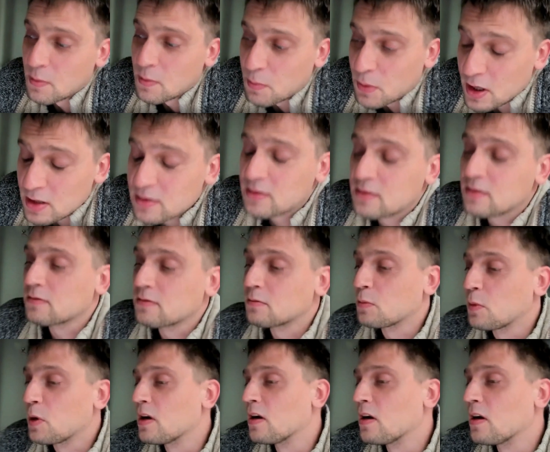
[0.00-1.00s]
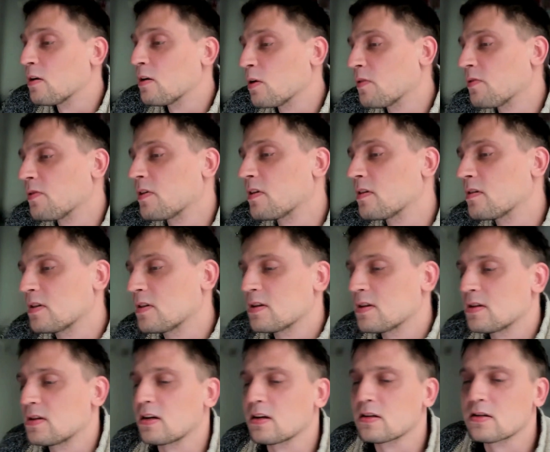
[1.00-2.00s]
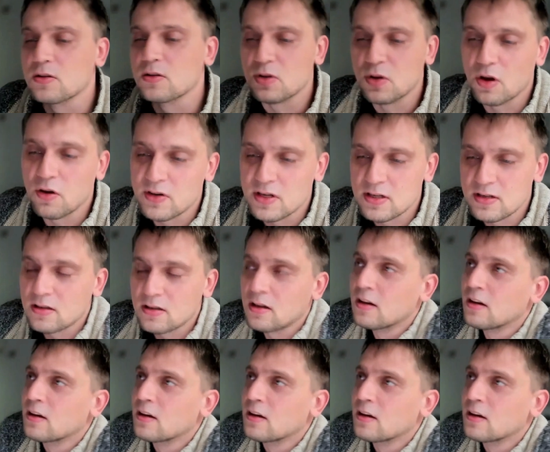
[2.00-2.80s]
But when I offer this as a service,